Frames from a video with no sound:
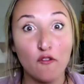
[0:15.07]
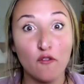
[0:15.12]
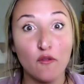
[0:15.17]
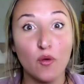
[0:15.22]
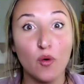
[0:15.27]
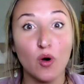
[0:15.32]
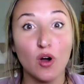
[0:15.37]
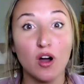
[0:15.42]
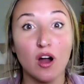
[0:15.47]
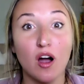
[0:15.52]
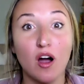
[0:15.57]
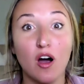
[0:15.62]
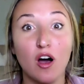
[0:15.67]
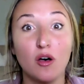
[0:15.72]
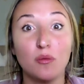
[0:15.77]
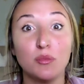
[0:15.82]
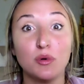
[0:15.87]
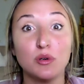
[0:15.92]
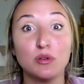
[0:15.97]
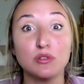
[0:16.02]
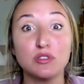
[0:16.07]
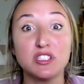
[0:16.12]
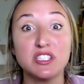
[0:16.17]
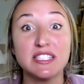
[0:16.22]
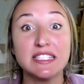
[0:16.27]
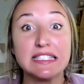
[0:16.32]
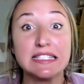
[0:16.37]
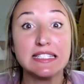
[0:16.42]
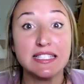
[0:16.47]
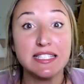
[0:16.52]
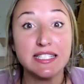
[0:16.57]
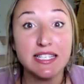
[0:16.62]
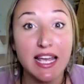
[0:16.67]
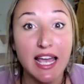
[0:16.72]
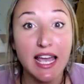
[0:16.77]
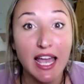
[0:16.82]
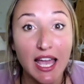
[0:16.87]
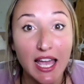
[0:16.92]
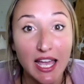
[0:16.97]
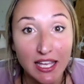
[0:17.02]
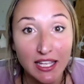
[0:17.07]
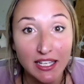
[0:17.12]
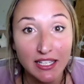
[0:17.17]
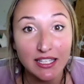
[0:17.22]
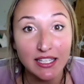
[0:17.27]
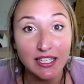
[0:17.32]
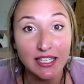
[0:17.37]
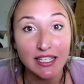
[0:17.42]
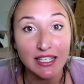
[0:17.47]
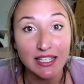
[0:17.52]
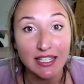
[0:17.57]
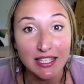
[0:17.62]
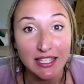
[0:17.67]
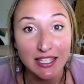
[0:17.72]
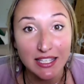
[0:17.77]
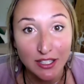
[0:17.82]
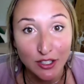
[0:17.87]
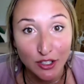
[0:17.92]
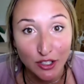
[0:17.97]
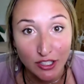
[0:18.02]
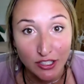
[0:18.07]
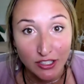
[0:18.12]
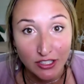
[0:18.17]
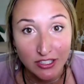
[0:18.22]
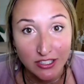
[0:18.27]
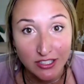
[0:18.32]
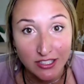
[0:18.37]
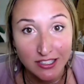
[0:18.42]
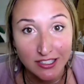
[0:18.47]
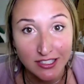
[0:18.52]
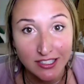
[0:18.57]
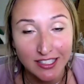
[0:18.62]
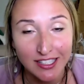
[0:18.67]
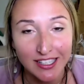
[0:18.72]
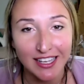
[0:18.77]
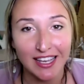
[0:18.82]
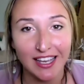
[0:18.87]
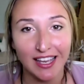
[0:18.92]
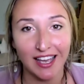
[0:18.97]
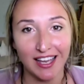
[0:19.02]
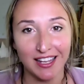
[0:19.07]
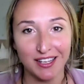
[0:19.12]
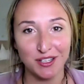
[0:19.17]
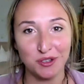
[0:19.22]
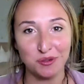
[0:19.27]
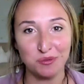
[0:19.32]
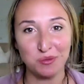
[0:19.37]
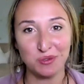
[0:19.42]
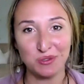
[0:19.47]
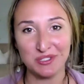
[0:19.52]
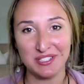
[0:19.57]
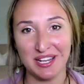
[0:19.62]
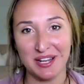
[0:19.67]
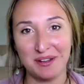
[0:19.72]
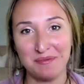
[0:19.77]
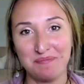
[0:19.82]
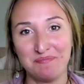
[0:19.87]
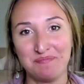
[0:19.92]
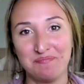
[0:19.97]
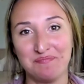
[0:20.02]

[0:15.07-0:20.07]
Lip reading: for almost 10 years at new moon time.